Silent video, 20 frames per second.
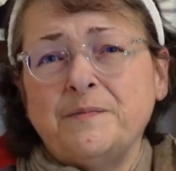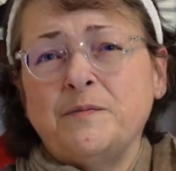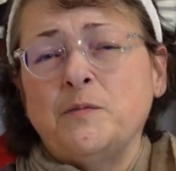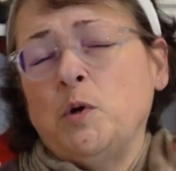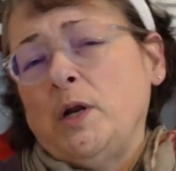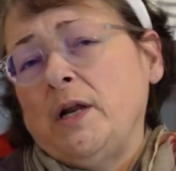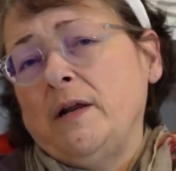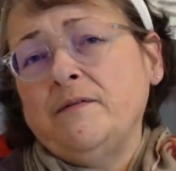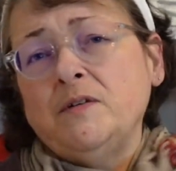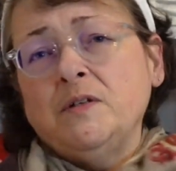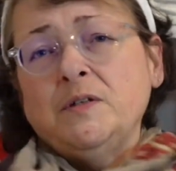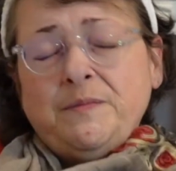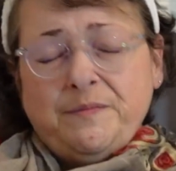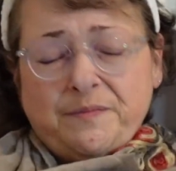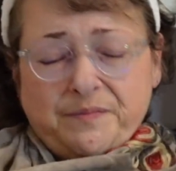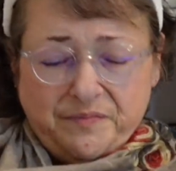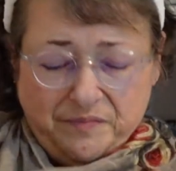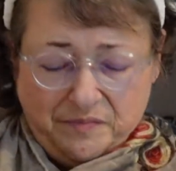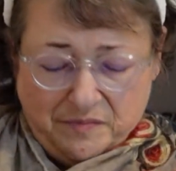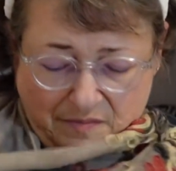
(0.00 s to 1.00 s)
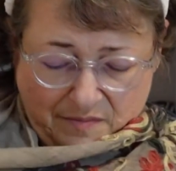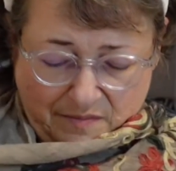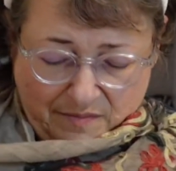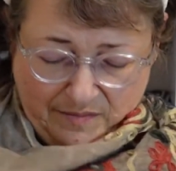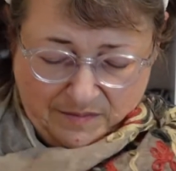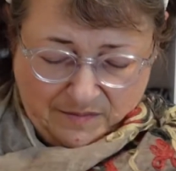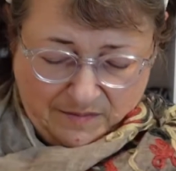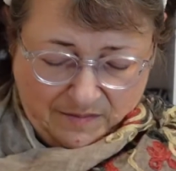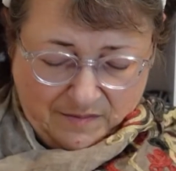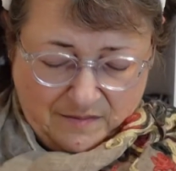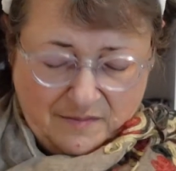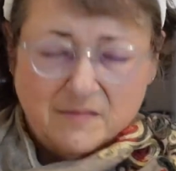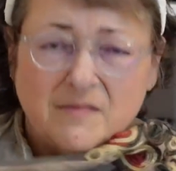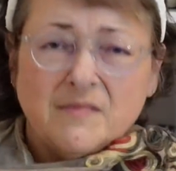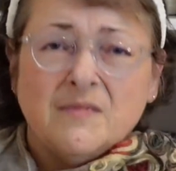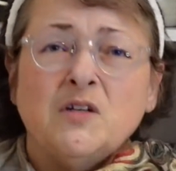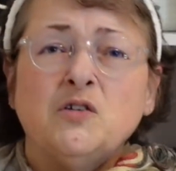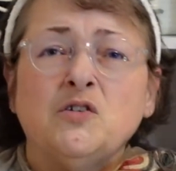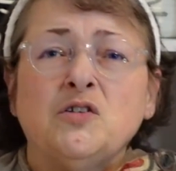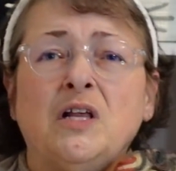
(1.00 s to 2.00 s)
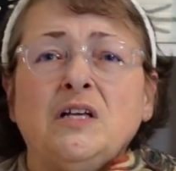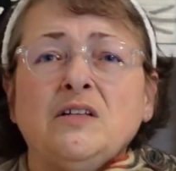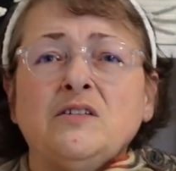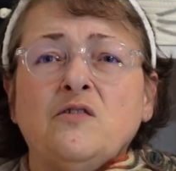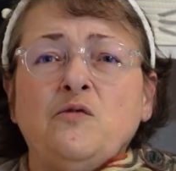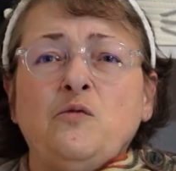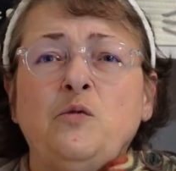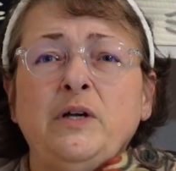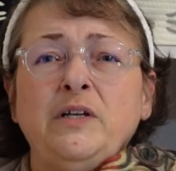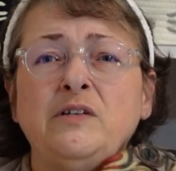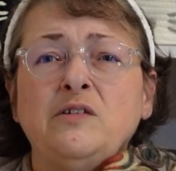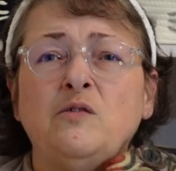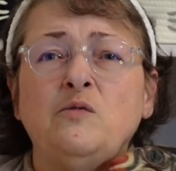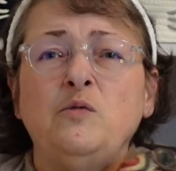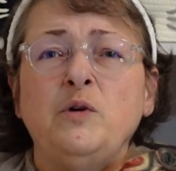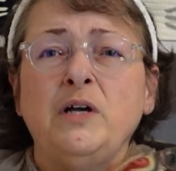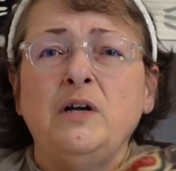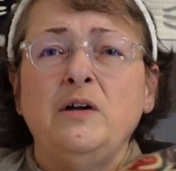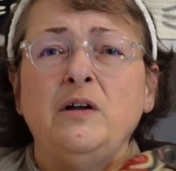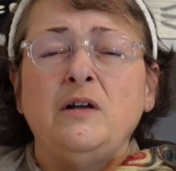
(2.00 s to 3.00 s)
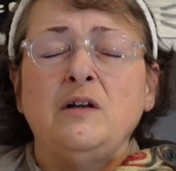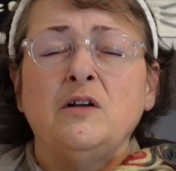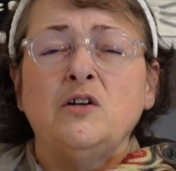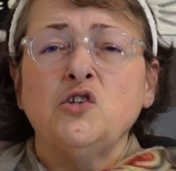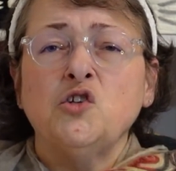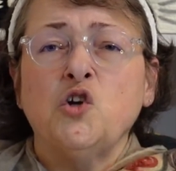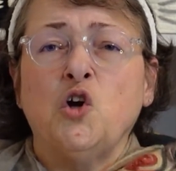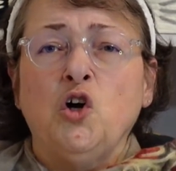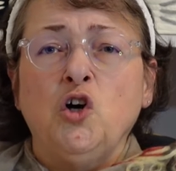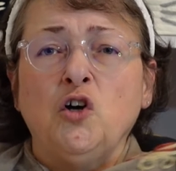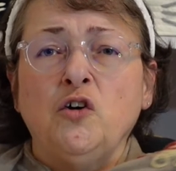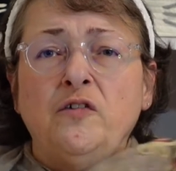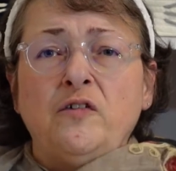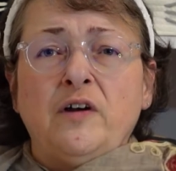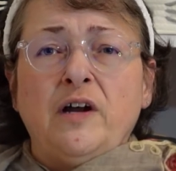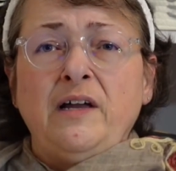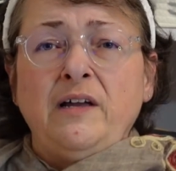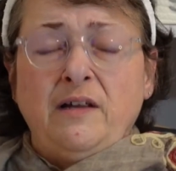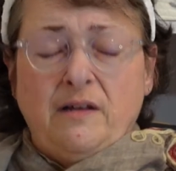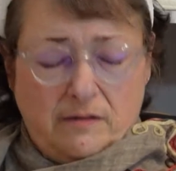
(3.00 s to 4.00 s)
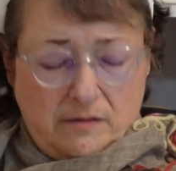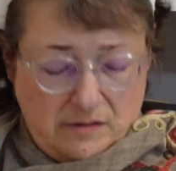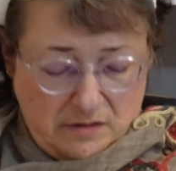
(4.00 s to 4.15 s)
whatever. There's lots of ways of wearing a scarf, right?